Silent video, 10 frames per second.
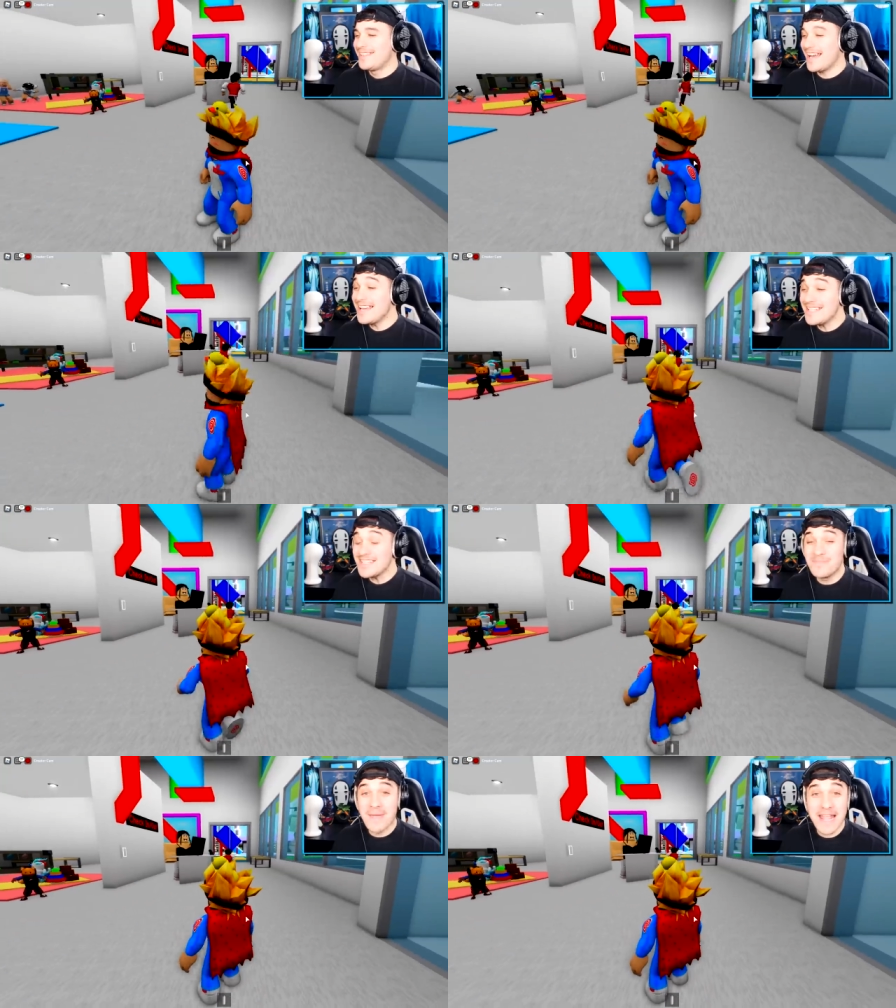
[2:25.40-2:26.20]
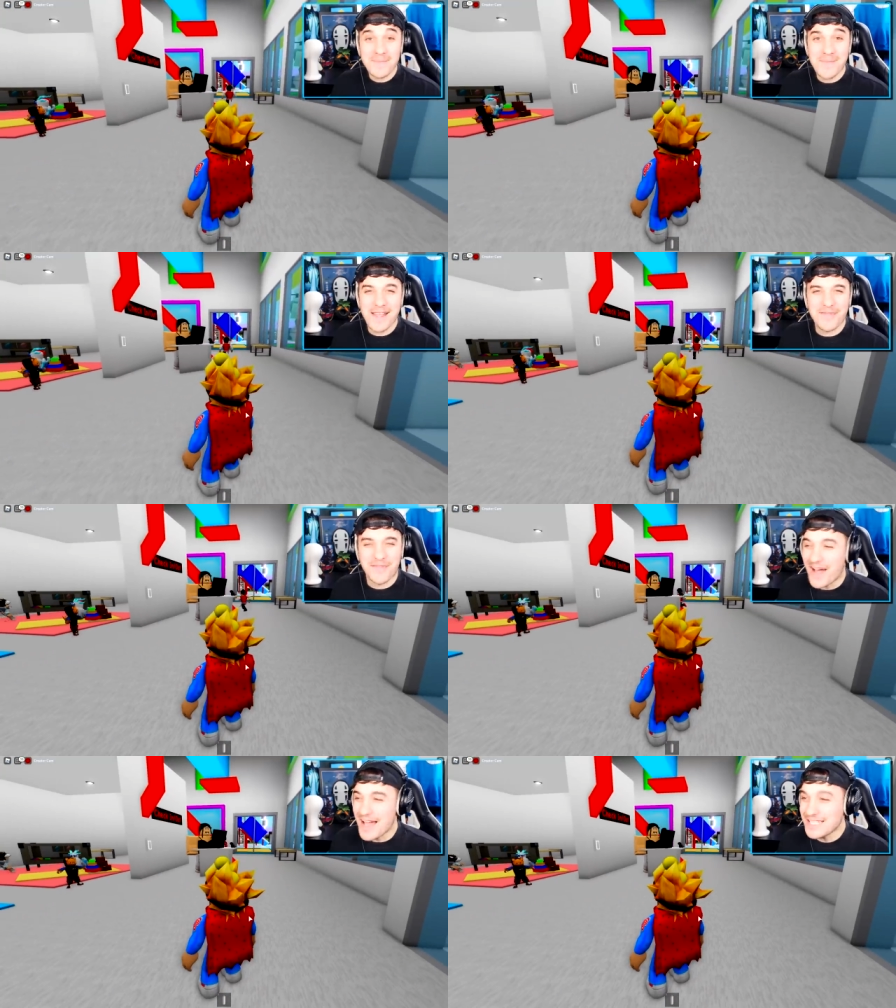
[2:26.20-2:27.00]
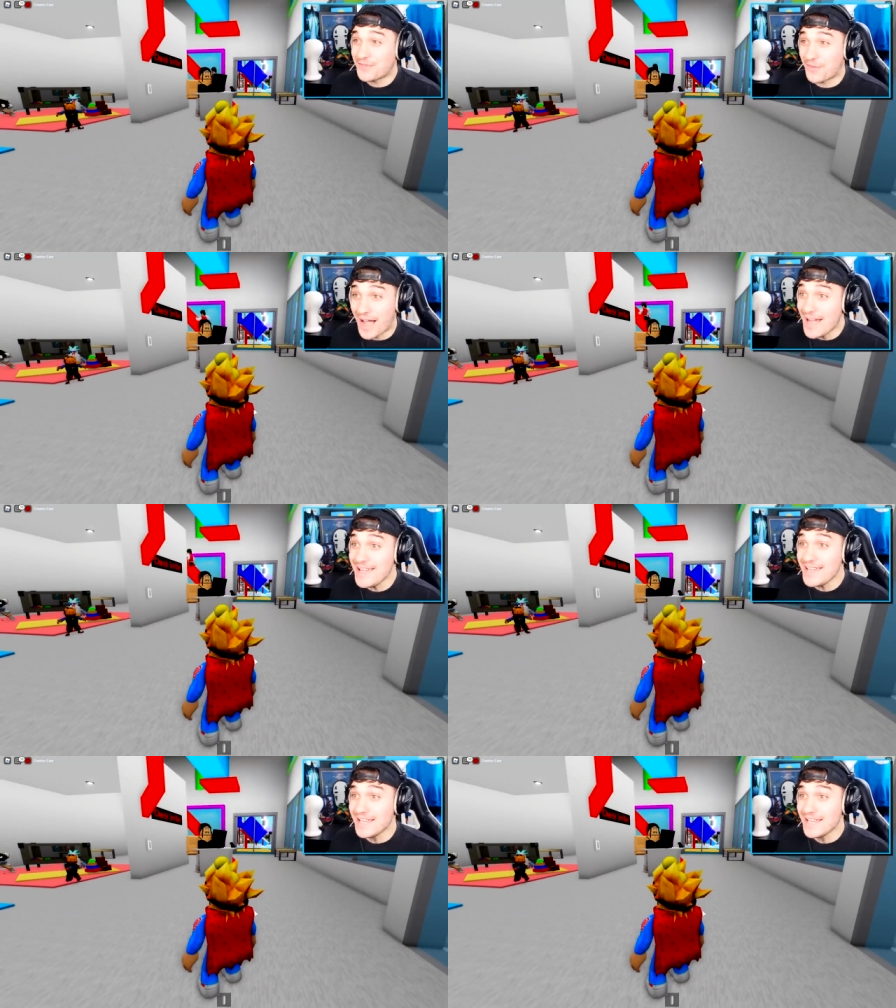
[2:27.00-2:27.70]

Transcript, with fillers: did I just make my first friend?